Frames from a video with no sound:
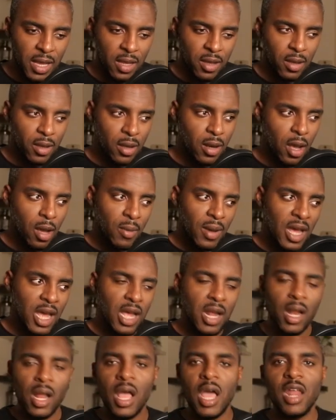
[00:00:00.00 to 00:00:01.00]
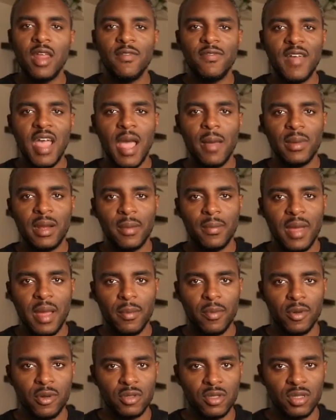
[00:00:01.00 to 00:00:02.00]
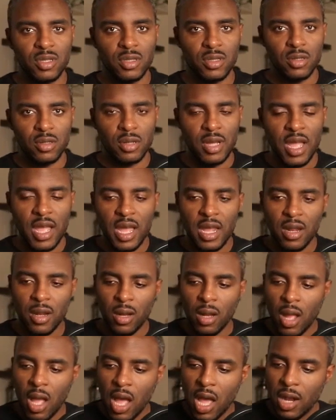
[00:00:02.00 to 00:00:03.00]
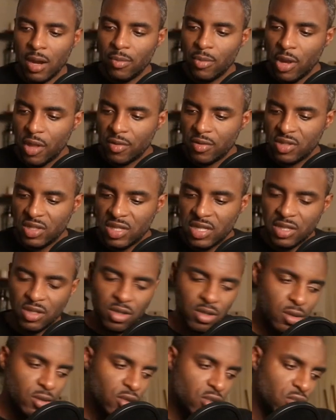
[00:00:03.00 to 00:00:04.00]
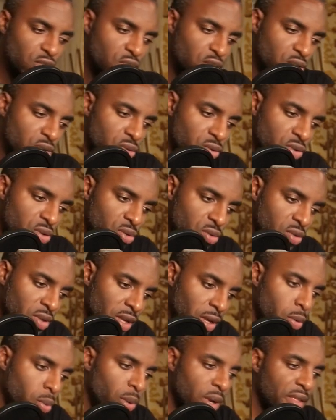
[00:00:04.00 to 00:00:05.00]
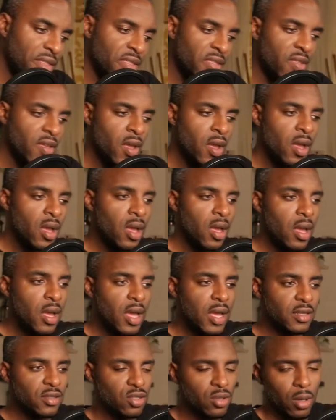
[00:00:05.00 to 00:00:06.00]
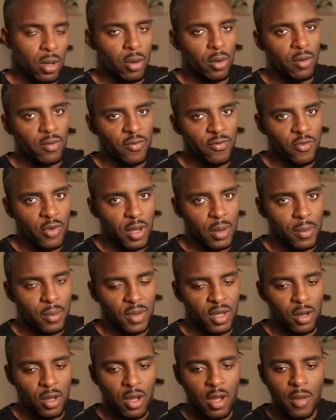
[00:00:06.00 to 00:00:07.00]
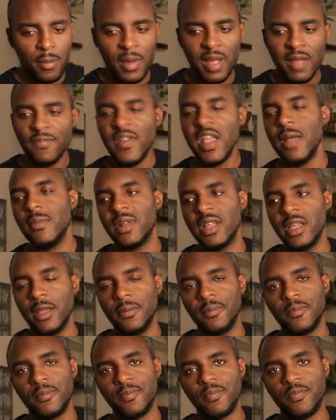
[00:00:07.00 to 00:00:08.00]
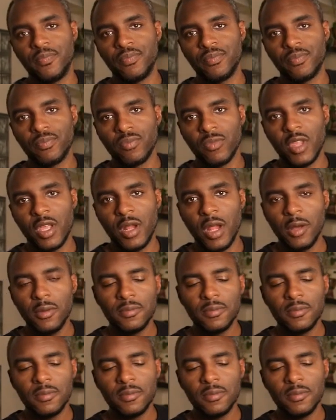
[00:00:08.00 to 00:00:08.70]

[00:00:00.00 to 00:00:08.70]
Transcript: You know, I had a lot of family members, okay? I had a lot of brothers and sisters to deal with and to learn from. You know, a big family, you know?